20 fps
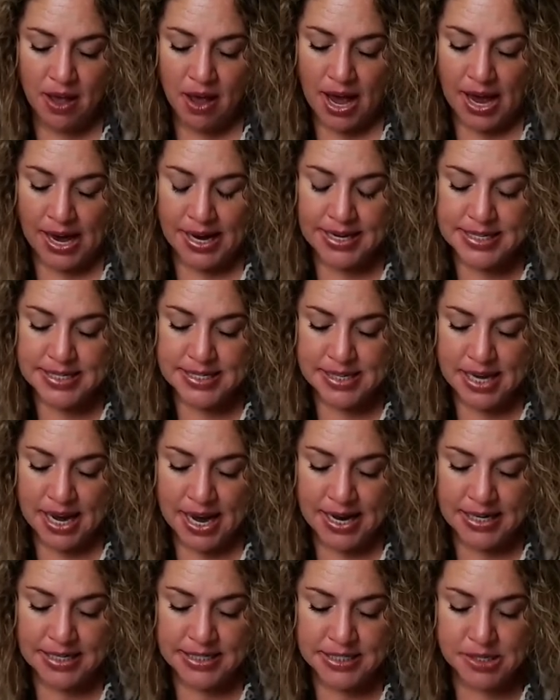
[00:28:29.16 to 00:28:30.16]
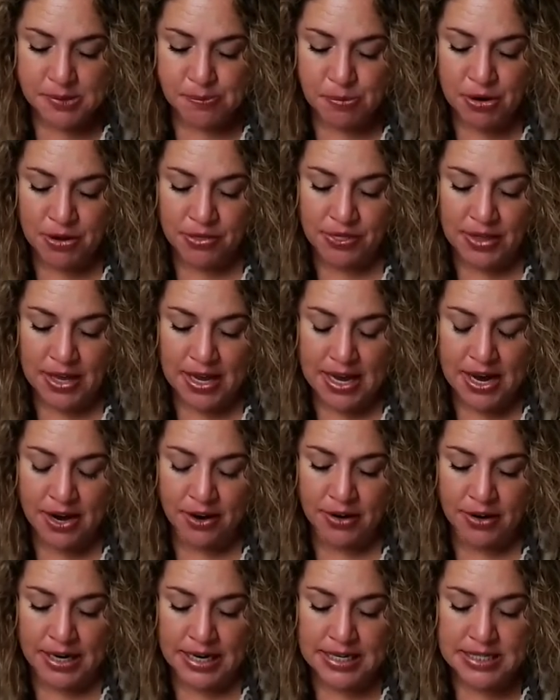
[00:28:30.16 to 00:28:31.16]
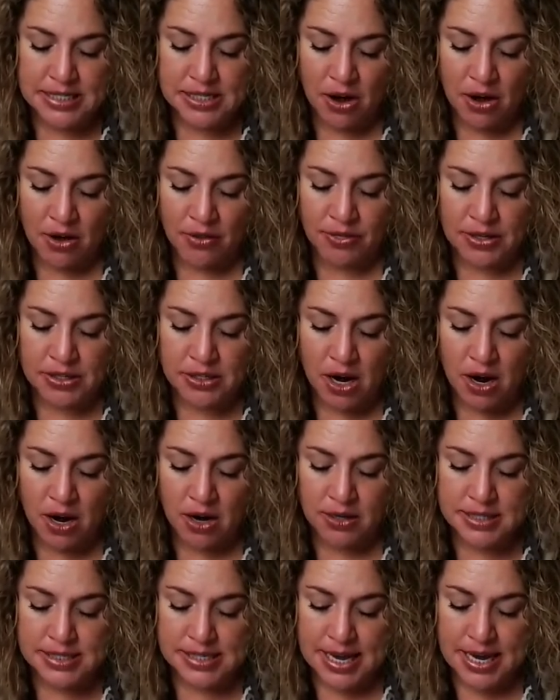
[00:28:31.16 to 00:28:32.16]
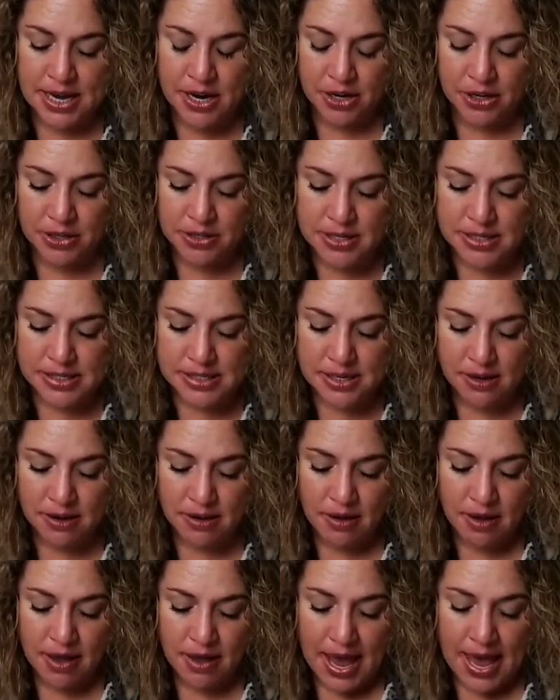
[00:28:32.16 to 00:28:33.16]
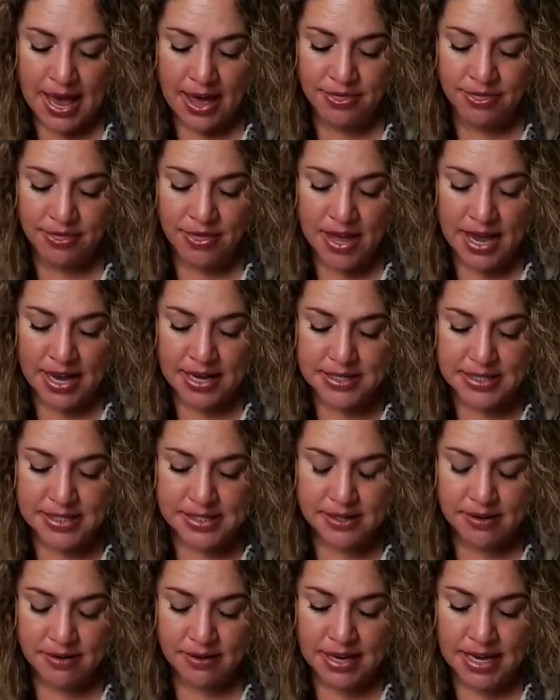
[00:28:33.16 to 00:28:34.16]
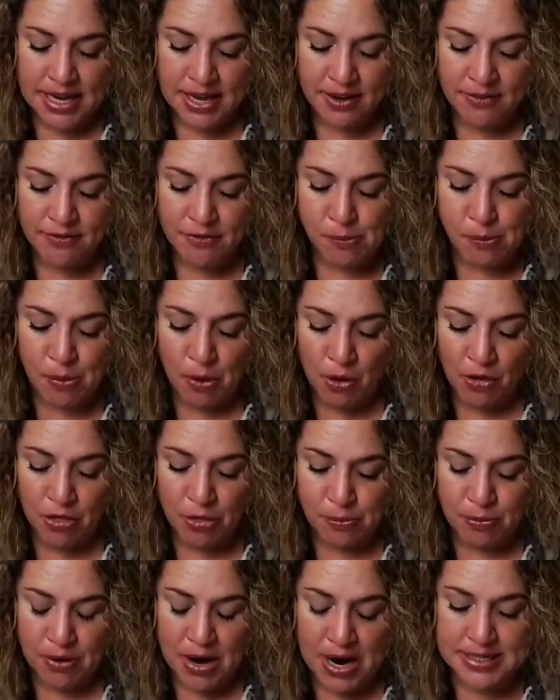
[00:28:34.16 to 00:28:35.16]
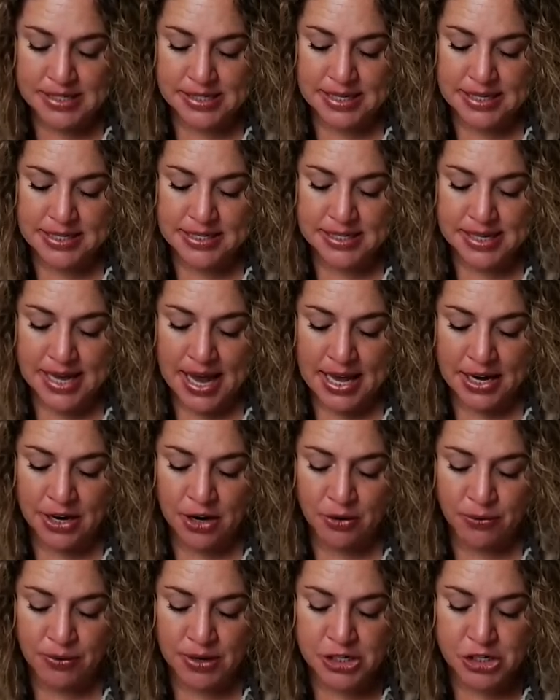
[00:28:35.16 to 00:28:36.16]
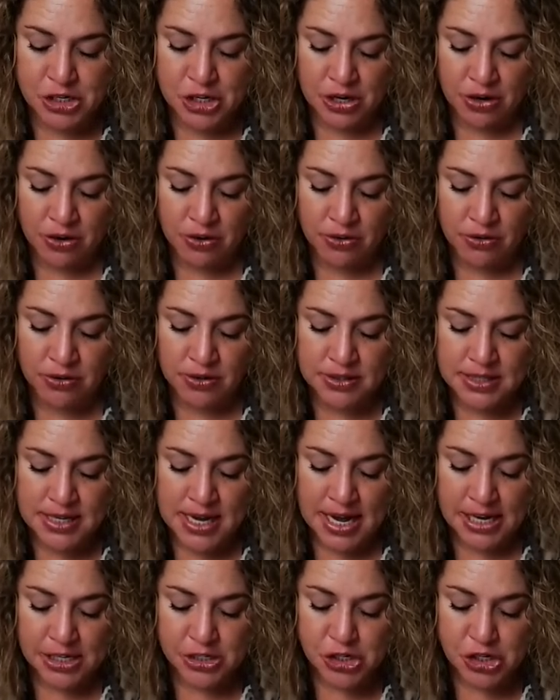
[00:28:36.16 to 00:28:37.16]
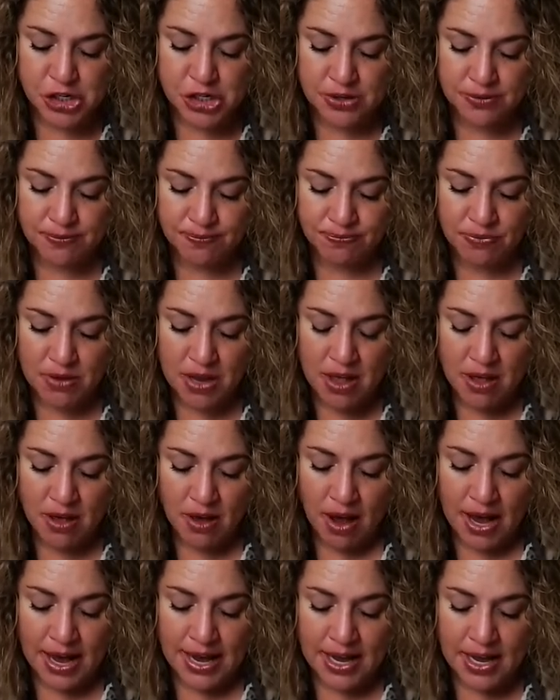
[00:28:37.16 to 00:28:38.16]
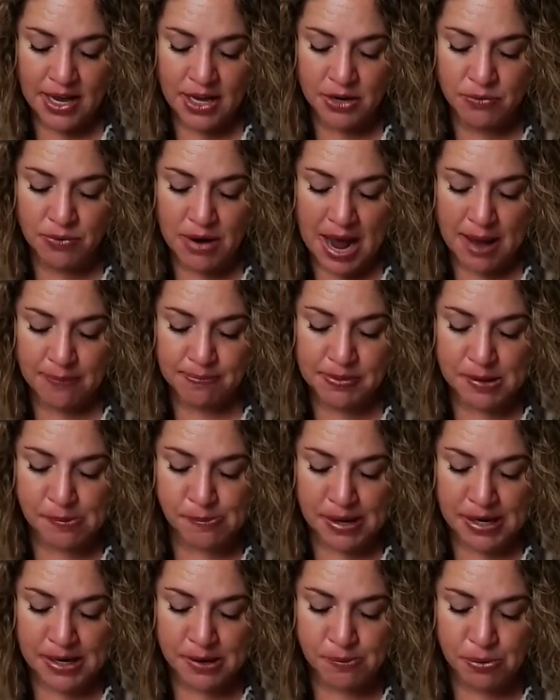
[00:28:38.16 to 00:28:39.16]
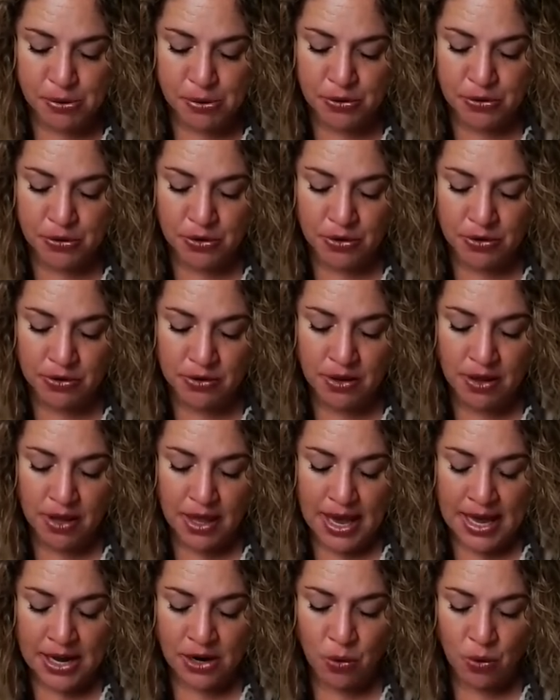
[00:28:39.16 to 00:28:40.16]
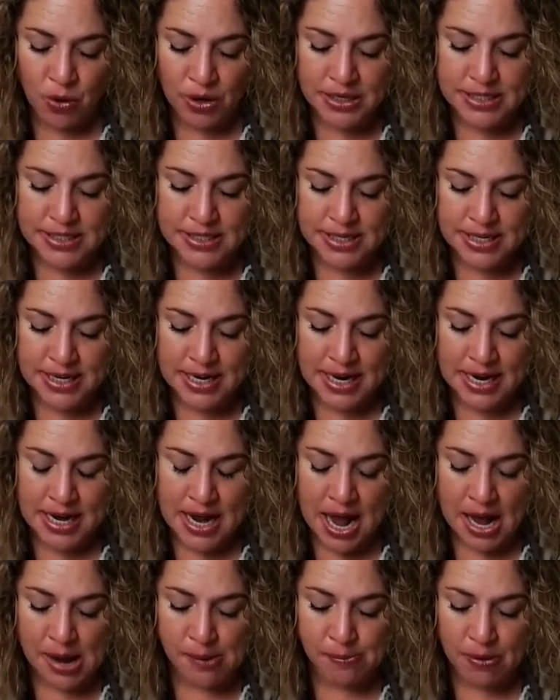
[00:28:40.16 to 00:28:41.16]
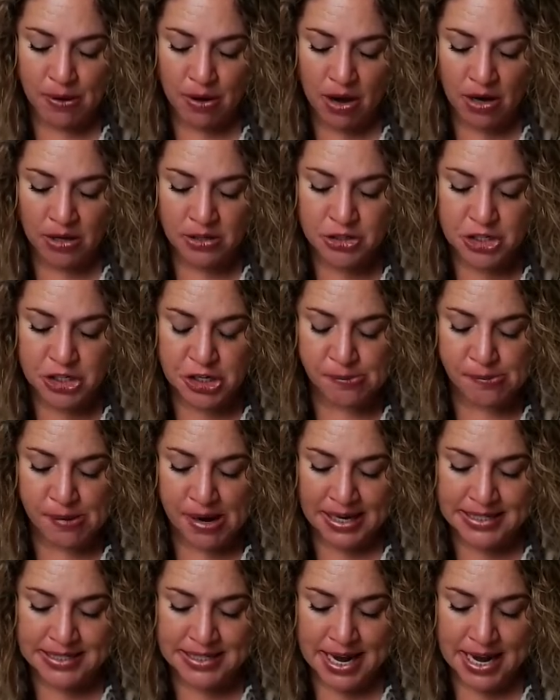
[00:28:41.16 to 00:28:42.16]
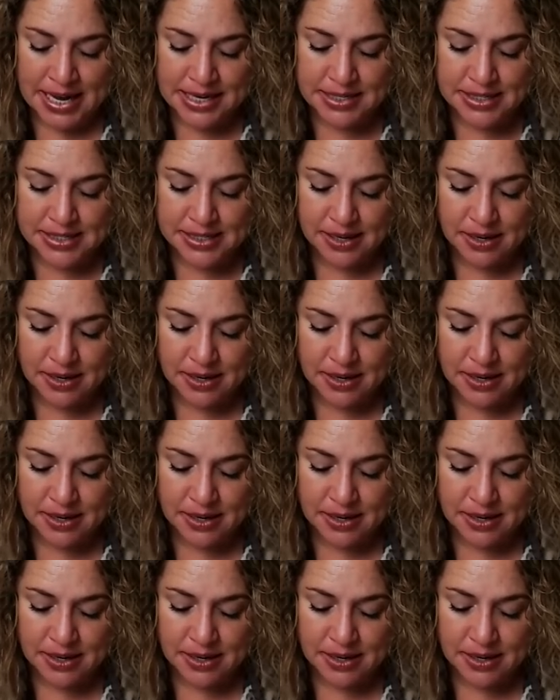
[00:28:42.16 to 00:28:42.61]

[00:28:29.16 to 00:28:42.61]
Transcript: I decided to put the earrings on the dog's ears and thus give both presents an original touch. I unwrapped the big poodle and hoisted it up onto my desk.